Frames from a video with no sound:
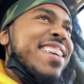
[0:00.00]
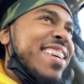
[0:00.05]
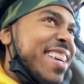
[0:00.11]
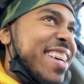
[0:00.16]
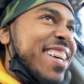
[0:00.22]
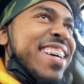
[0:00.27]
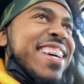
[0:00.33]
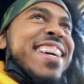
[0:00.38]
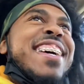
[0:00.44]

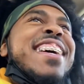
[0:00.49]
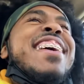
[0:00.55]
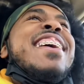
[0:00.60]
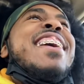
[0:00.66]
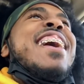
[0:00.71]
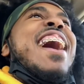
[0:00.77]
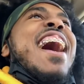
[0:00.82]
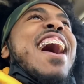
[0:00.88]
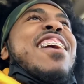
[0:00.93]

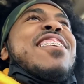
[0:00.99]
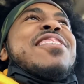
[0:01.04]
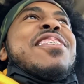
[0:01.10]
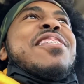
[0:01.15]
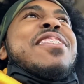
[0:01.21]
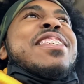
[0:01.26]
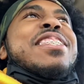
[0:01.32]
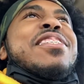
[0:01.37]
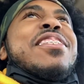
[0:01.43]
I don't
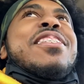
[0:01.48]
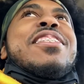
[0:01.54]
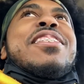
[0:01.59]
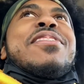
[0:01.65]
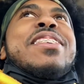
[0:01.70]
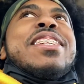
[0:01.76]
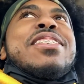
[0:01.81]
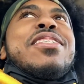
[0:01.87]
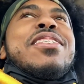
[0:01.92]
know what's going
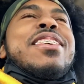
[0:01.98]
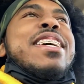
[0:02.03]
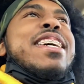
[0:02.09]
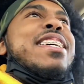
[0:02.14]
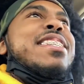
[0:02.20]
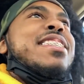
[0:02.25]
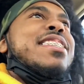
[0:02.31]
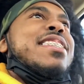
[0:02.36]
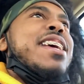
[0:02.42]
on with
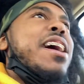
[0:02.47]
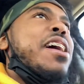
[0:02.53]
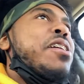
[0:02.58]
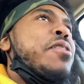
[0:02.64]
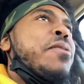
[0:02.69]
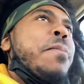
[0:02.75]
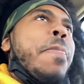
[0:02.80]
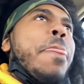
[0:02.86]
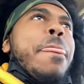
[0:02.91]
DoorDash's app,